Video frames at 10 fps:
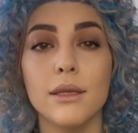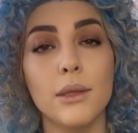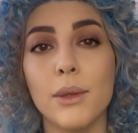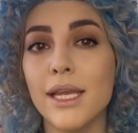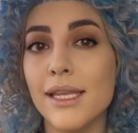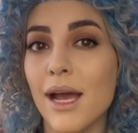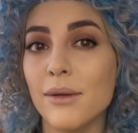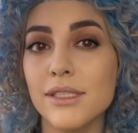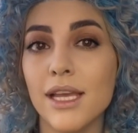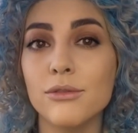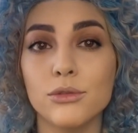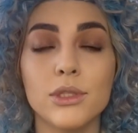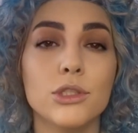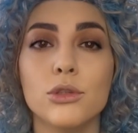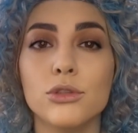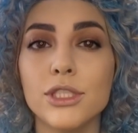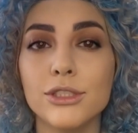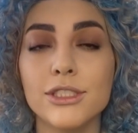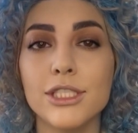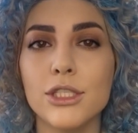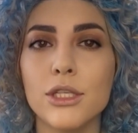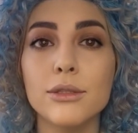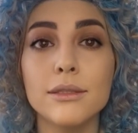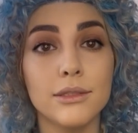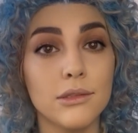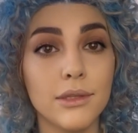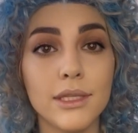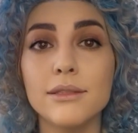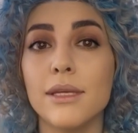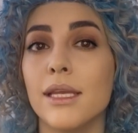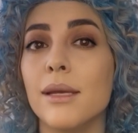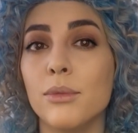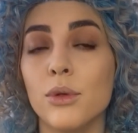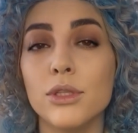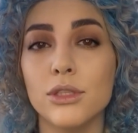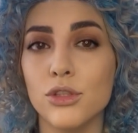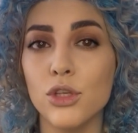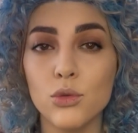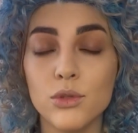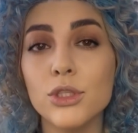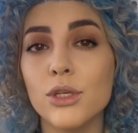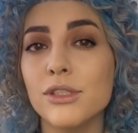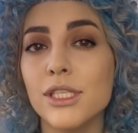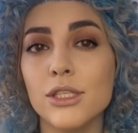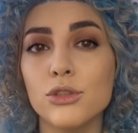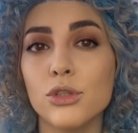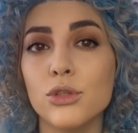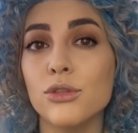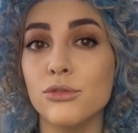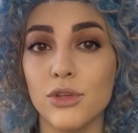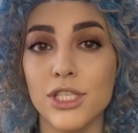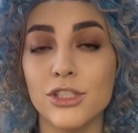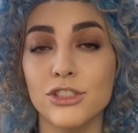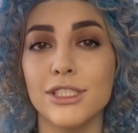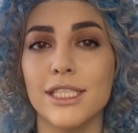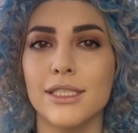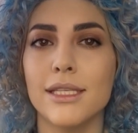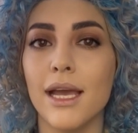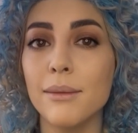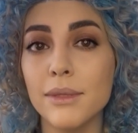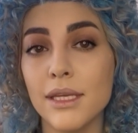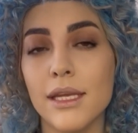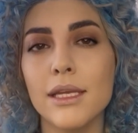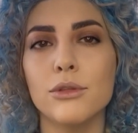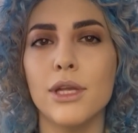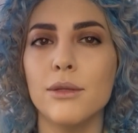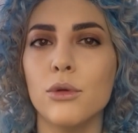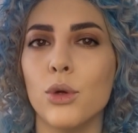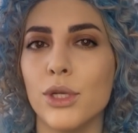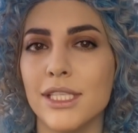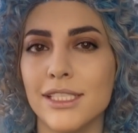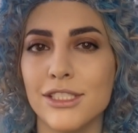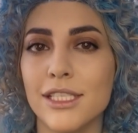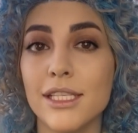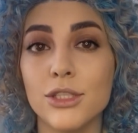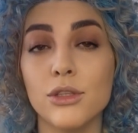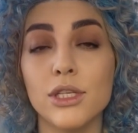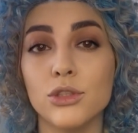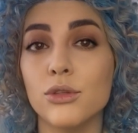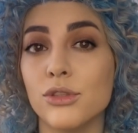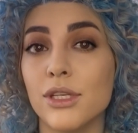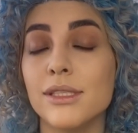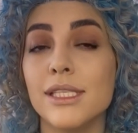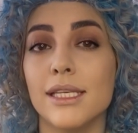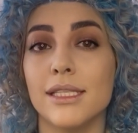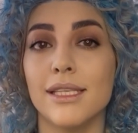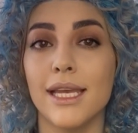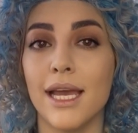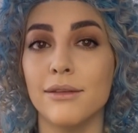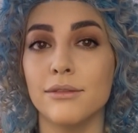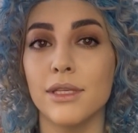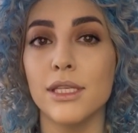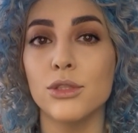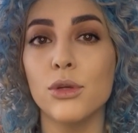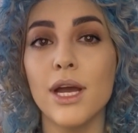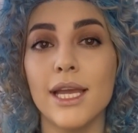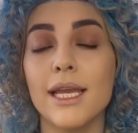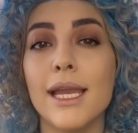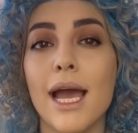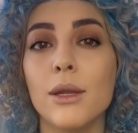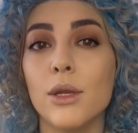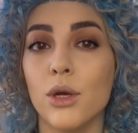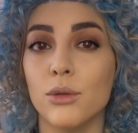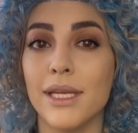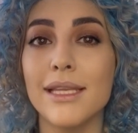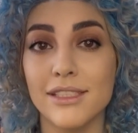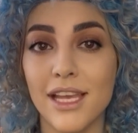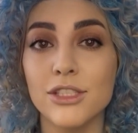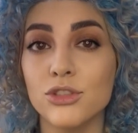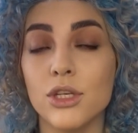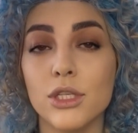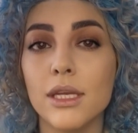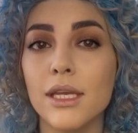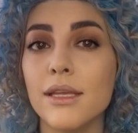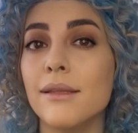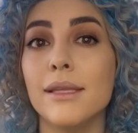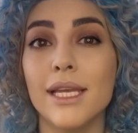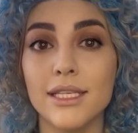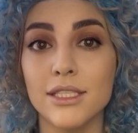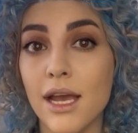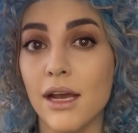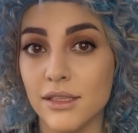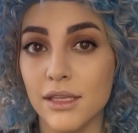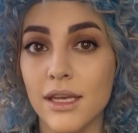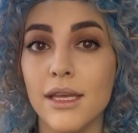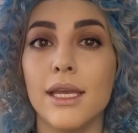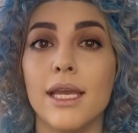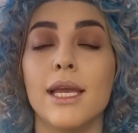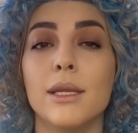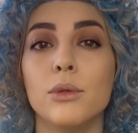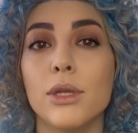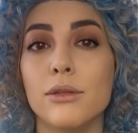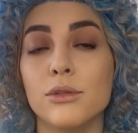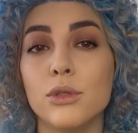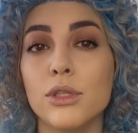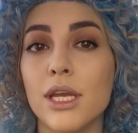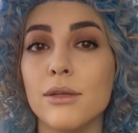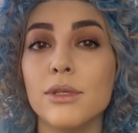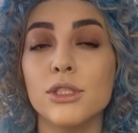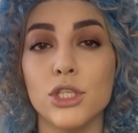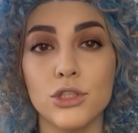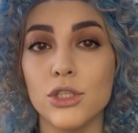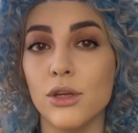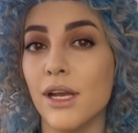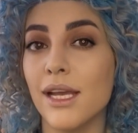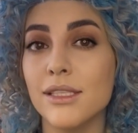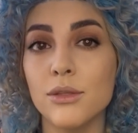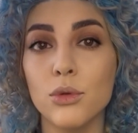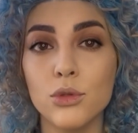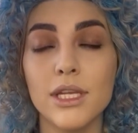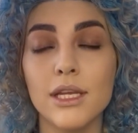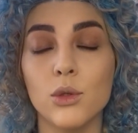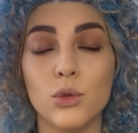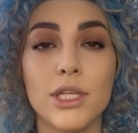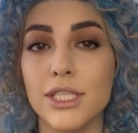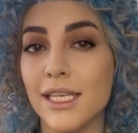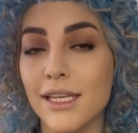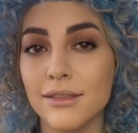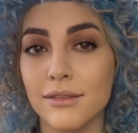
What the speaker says: Okay, now it's time for me to use concealer. It's very important to know which concealer to use for each skin type. If you have oily skin, you can use concealers that have a very dry and alcohol-based texture, like Tarte, and it will give good coverage under your eyes and won't get oily.